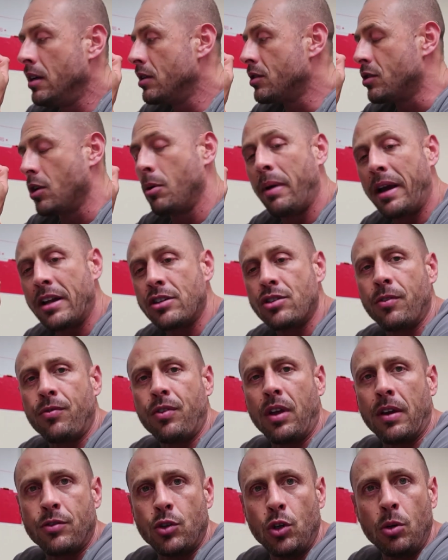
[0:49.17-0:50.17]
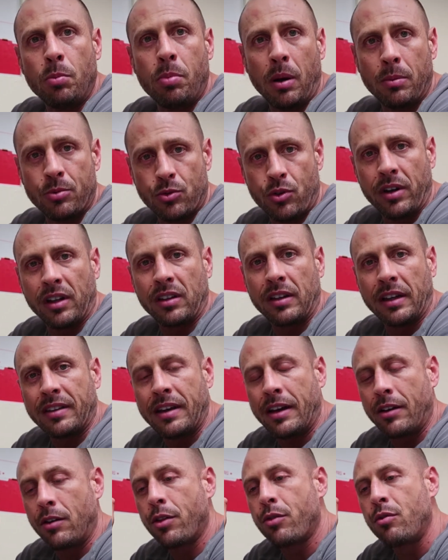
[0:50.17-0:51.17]
So imagine if you have two pumps running like
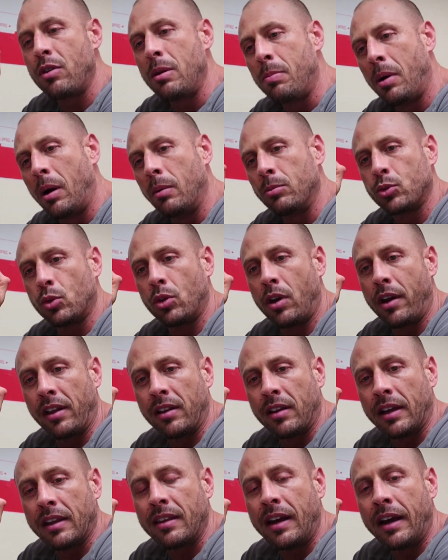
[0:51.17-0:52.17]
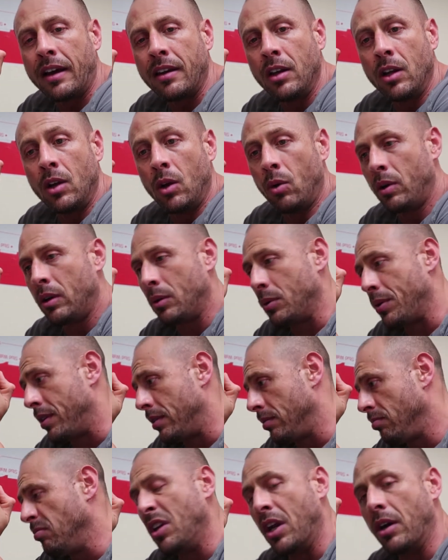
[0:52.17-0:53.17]
that, or three pumps running like that. Well,
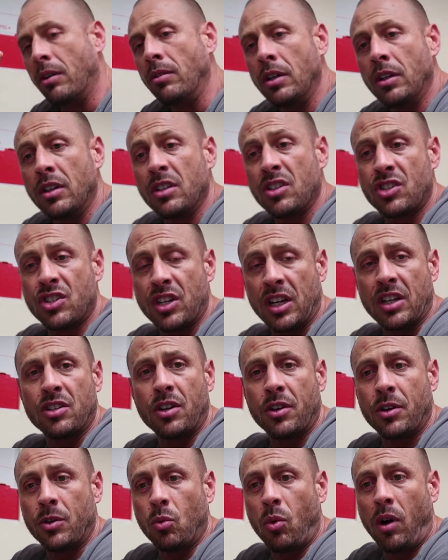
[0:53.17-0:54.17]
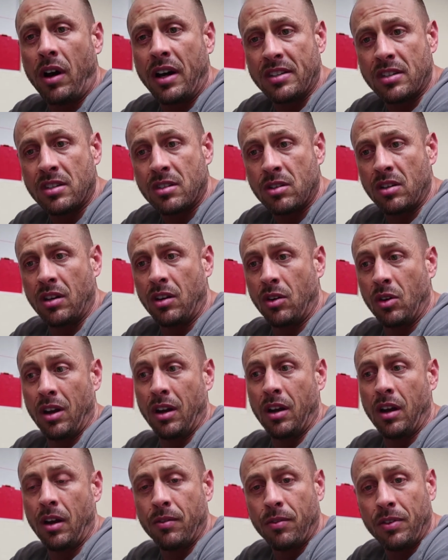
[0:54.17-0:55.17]
you know, 600 watts
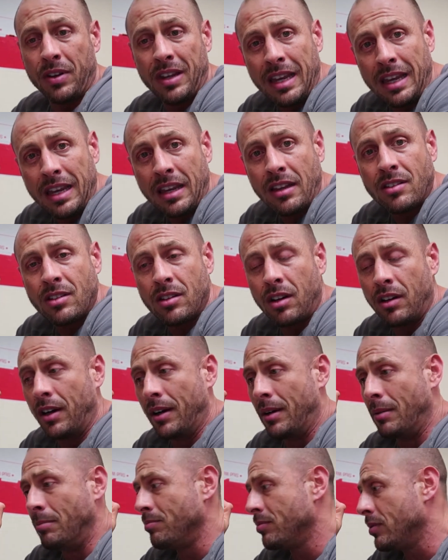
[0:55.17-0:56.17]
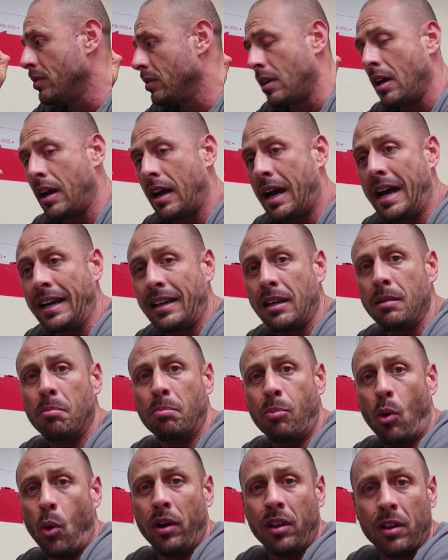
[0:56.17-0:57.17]
of heat. Um, I
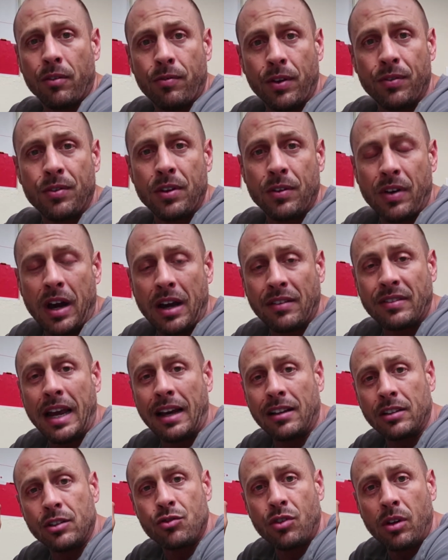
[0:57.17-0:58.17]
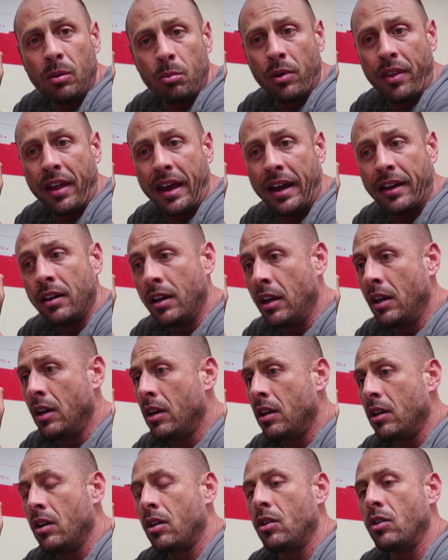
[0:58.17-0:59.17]
can boil a 55 gallon drum with that
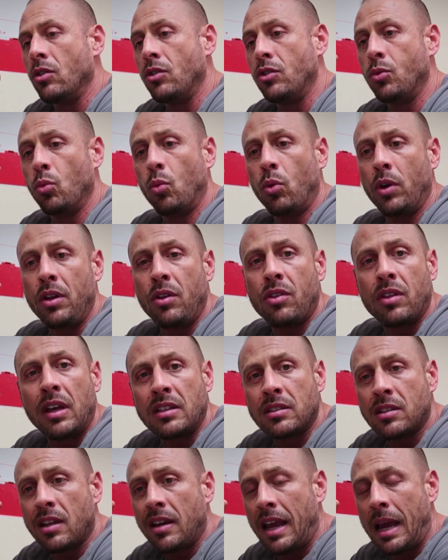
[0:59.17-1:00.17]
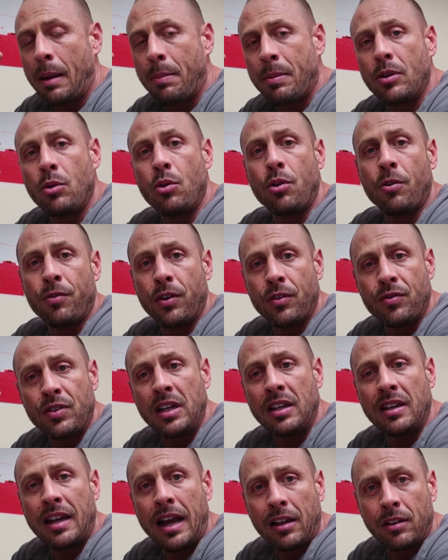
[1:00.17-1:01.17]
what do you think is going to happen to your
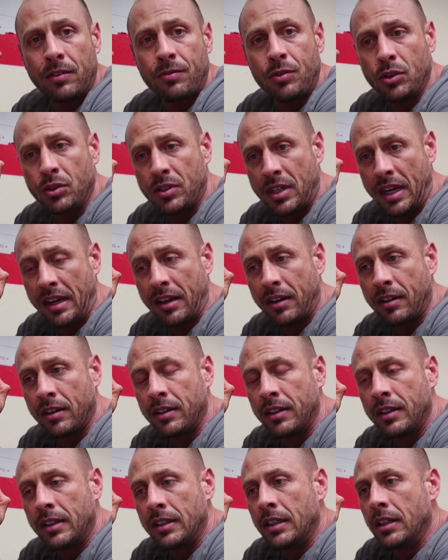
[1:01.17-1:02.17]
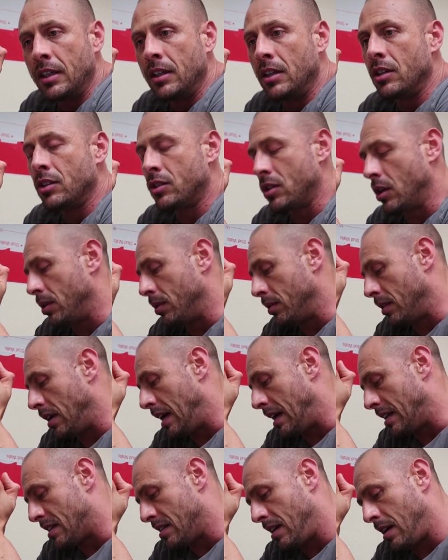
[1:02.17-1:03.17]
15 gallon fuel tank? So
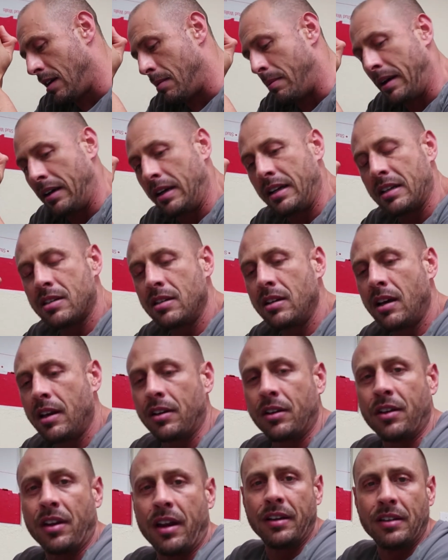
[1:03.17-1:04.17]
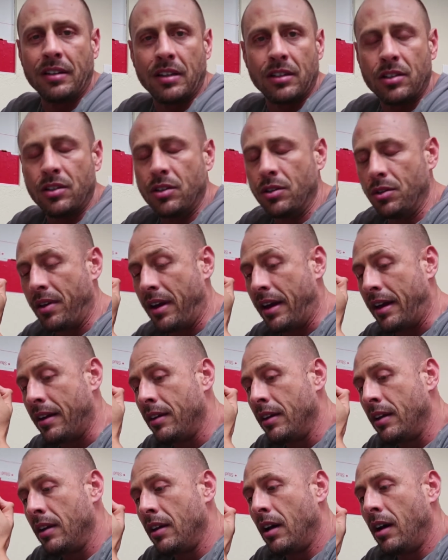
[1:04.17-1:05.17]
it's not a it's not a idea to do
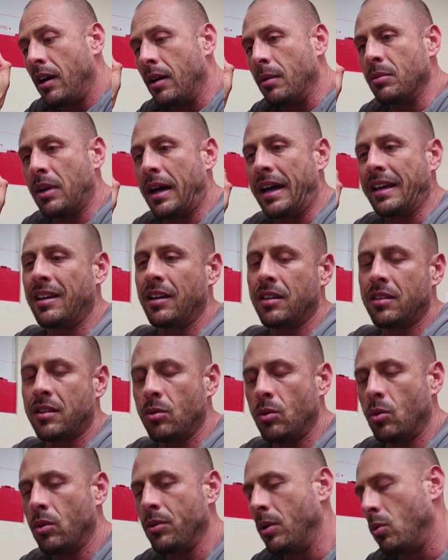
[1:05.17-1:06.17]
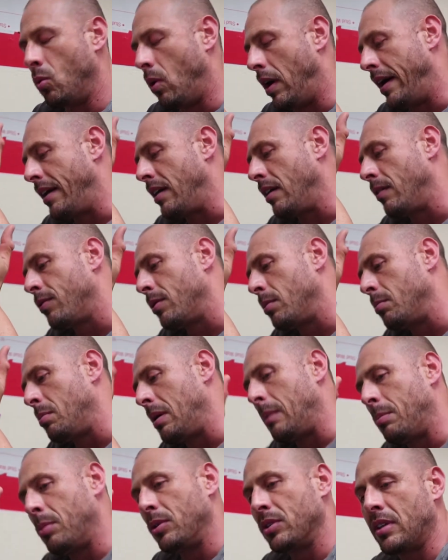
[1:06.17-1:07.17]
that. Um, I get the whining from
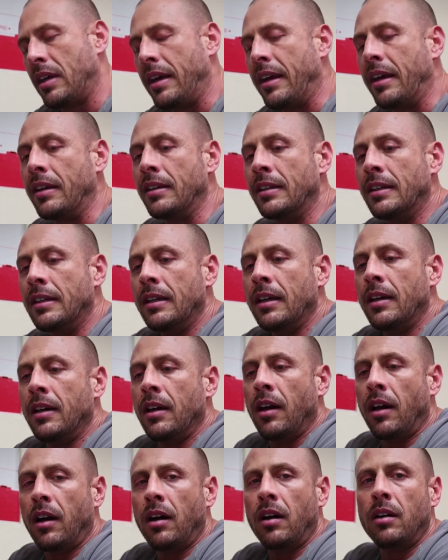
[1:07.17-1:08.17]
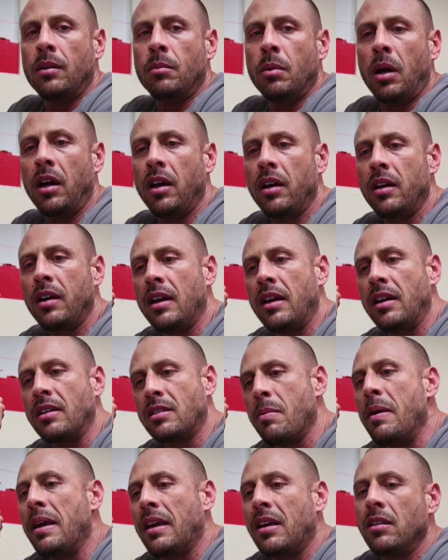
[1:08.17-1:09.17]
people saying um,
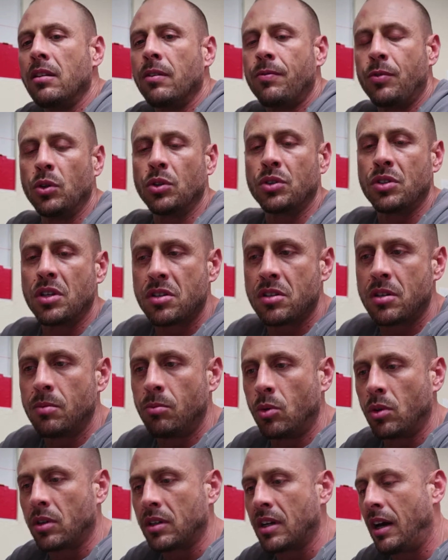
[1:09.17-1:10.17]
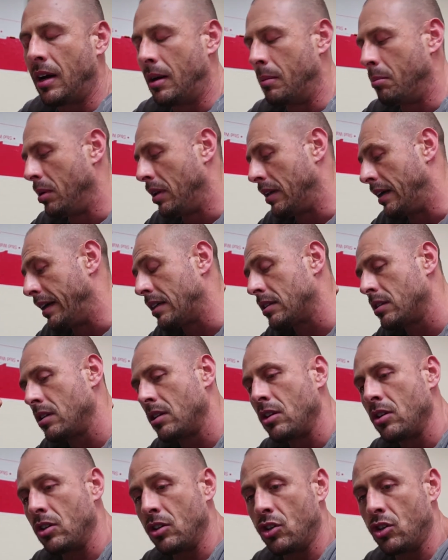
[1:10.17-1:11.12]
it's making the fuel system more complex.